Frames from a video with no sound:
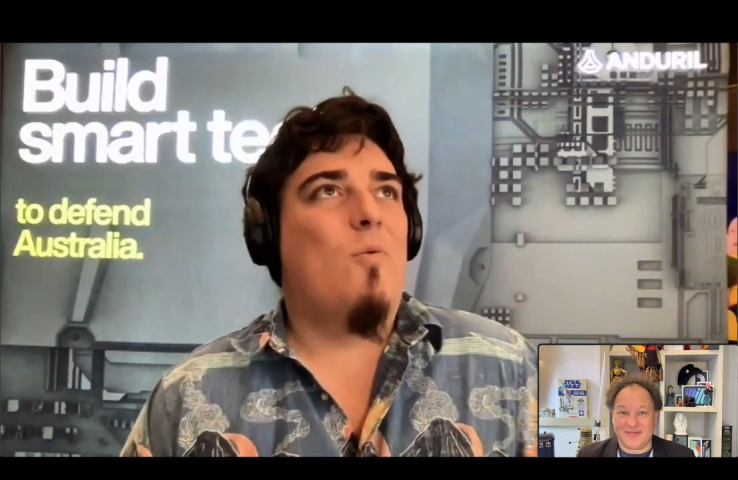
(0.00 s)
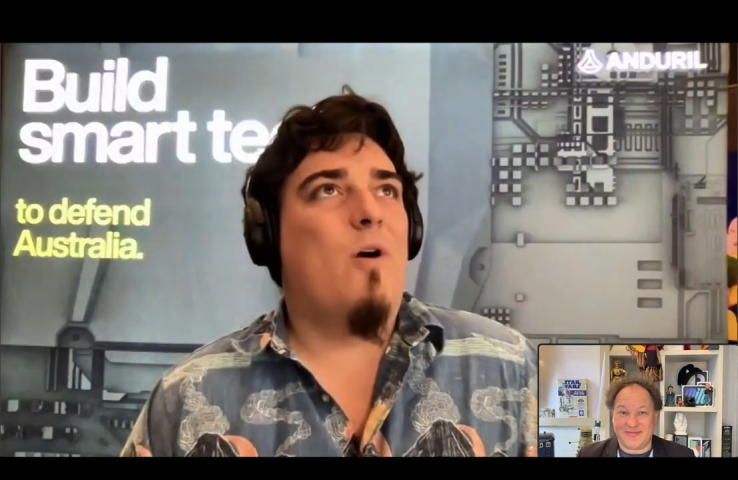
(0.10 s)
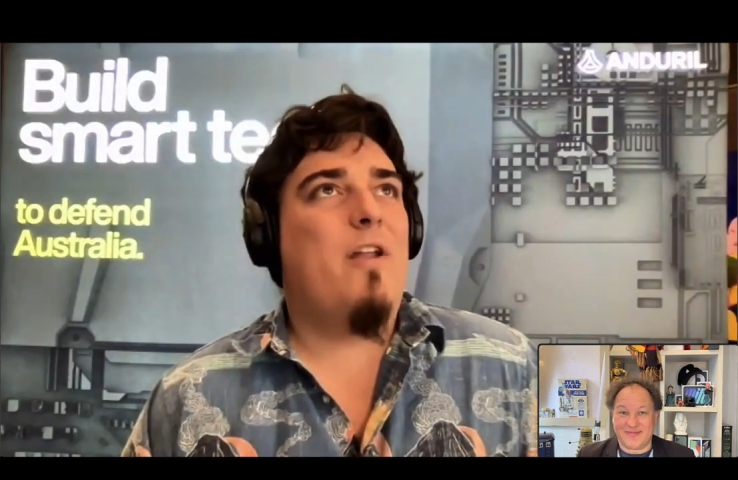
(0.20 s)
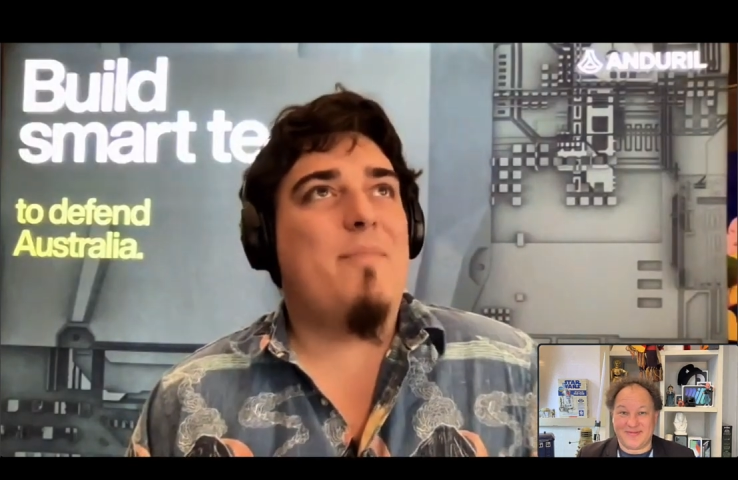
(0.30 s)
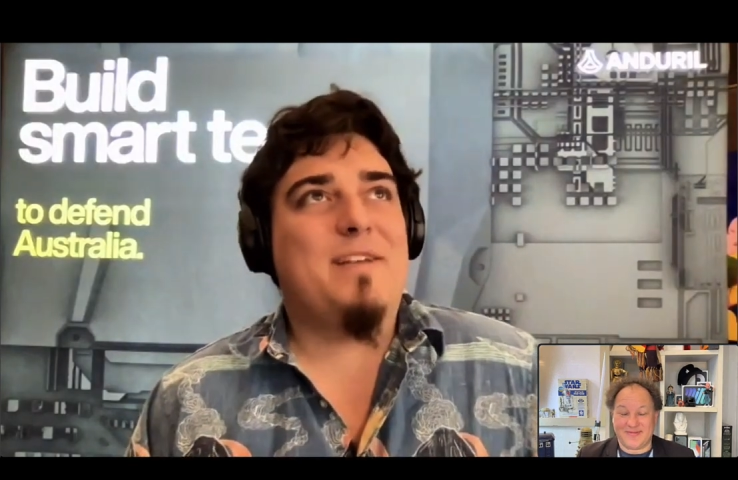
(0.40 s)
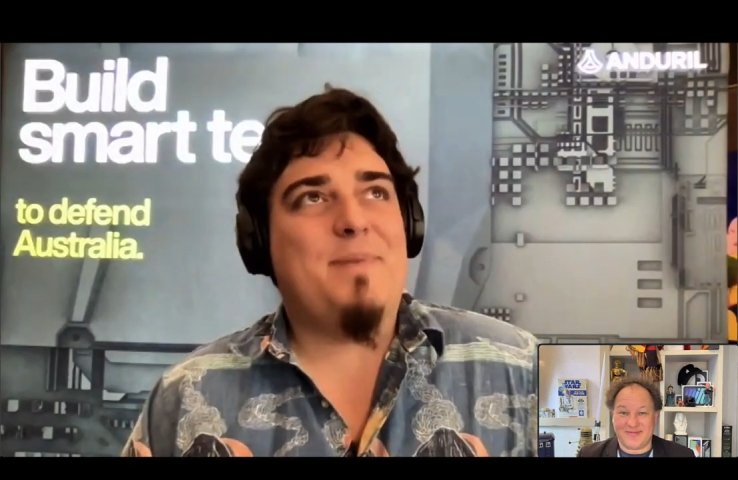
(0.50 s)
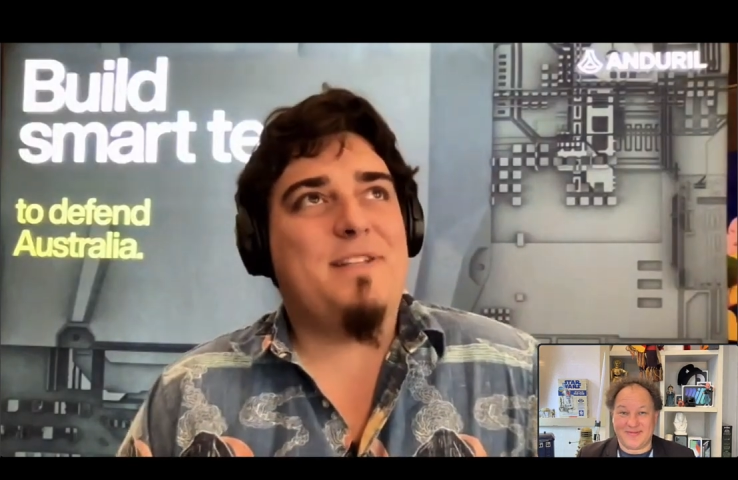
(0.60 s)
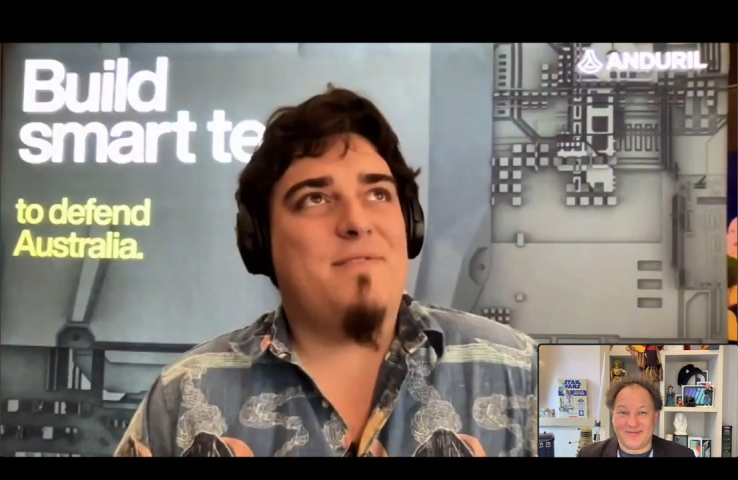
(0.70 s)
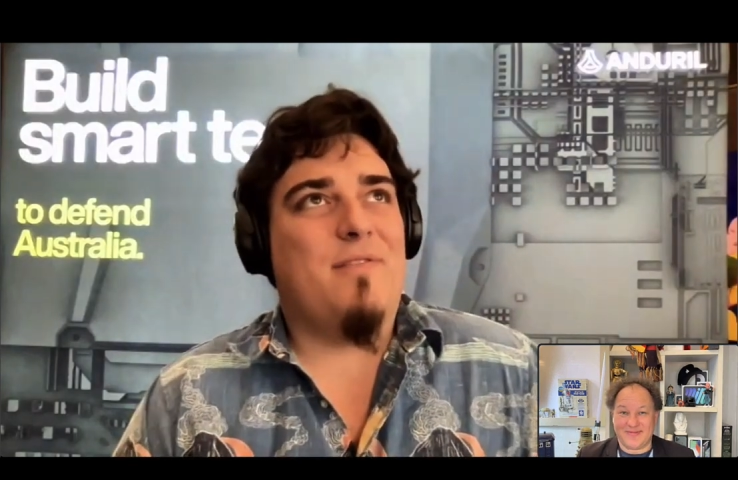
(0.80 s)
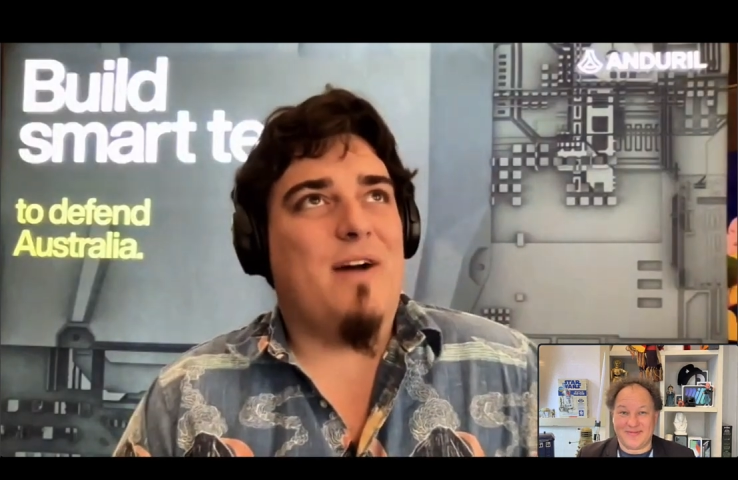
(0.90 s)
One of the best
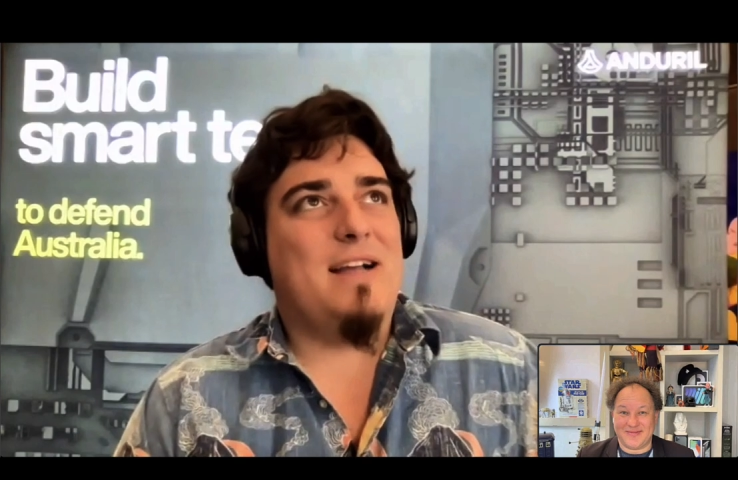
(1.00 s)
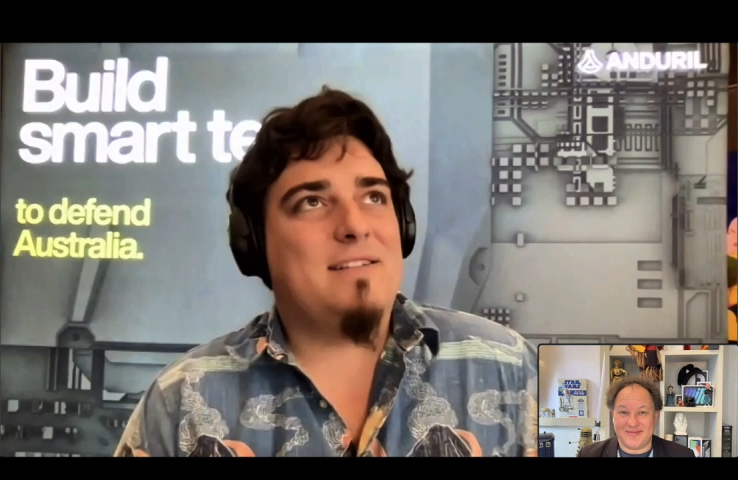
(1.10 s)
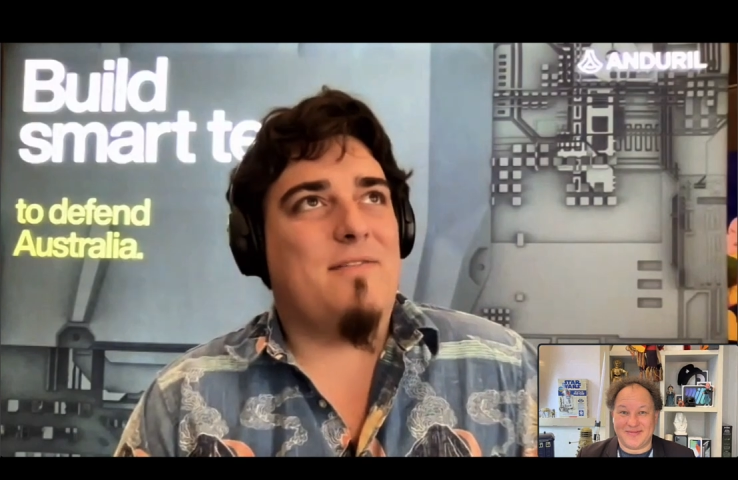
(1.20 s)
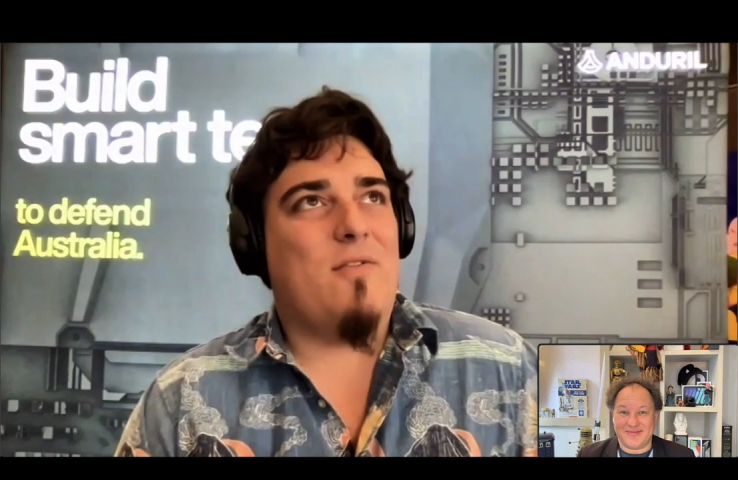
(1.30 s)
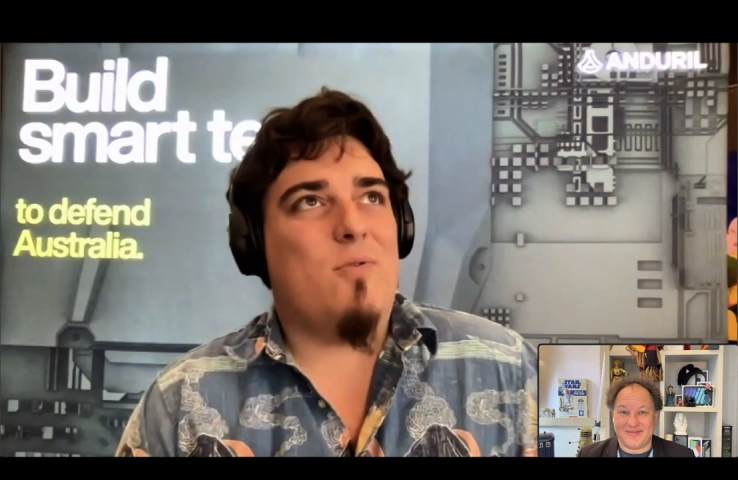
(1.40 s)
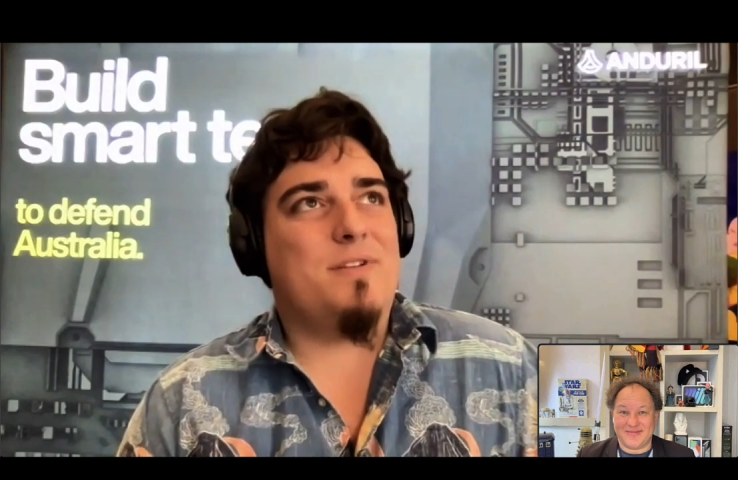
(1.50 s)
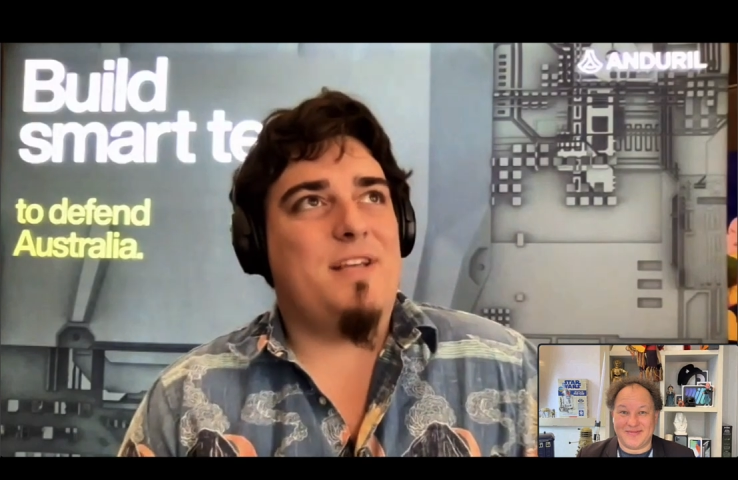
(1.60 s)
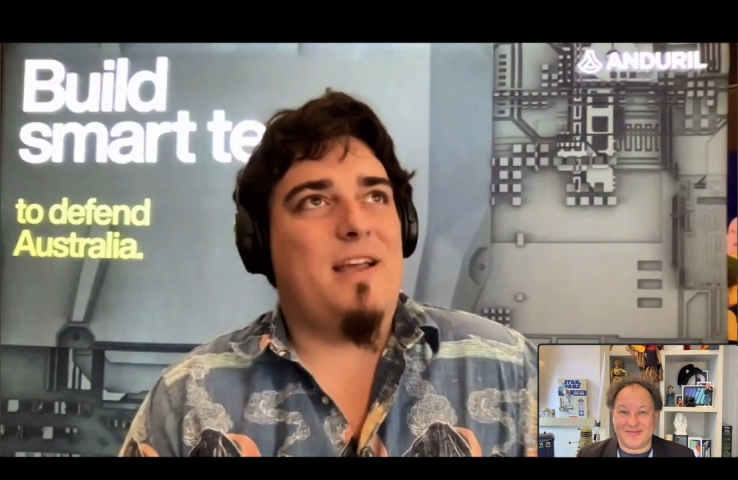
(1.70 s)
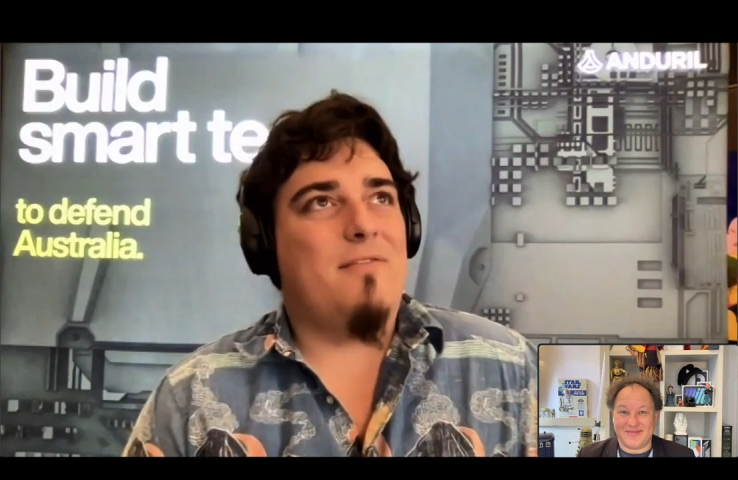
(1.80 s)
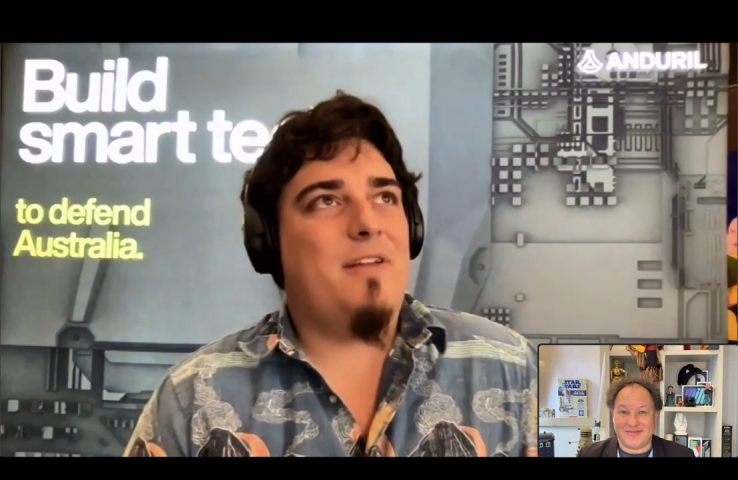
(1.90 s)
pieces of advice I've ever
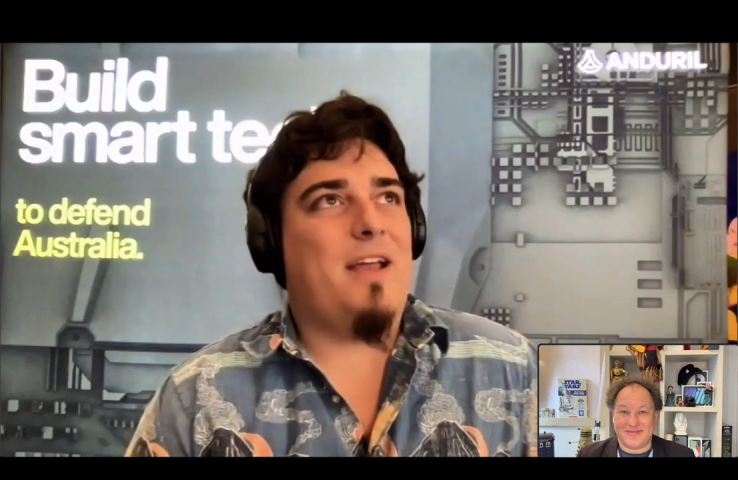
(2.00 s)
received